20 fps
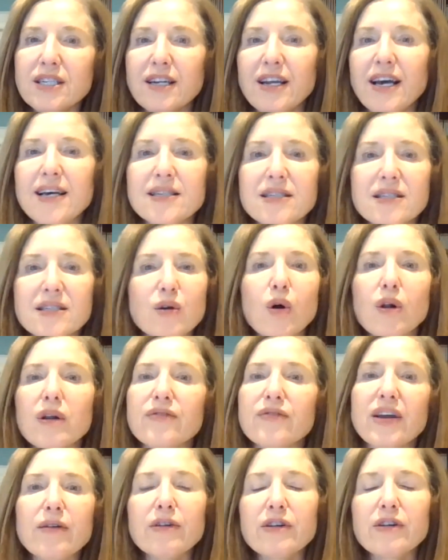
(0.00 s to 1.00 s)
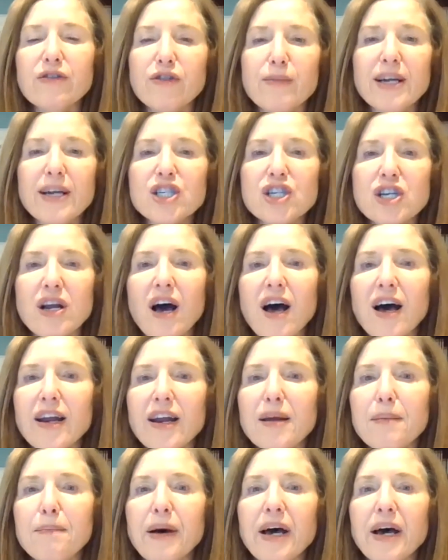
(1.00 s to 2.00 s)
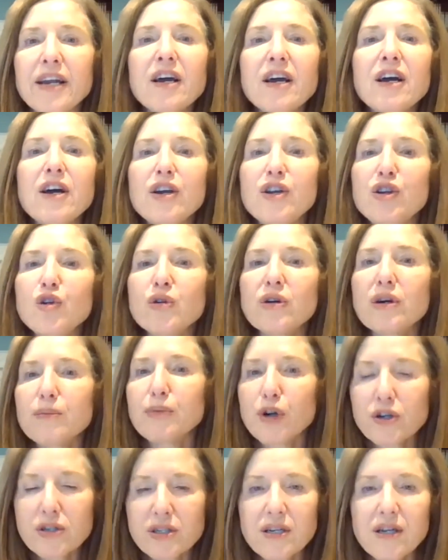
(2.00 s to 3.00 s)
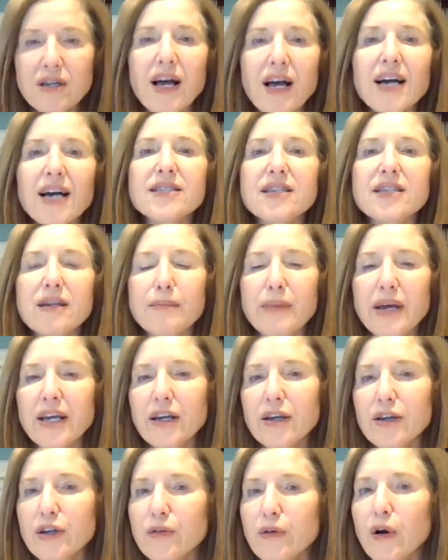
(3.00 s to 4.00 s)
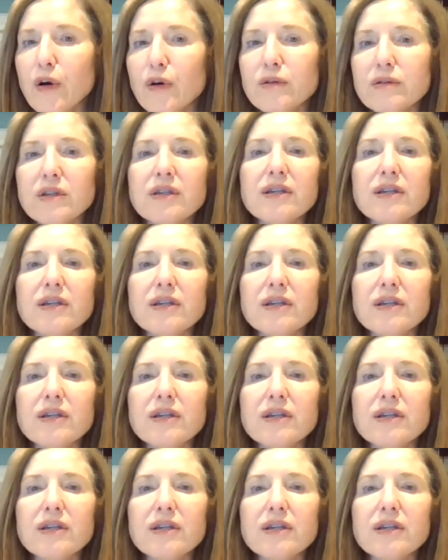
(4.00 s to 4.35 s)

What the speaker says: It has all of their information on it, but you could personalize it and make it your own.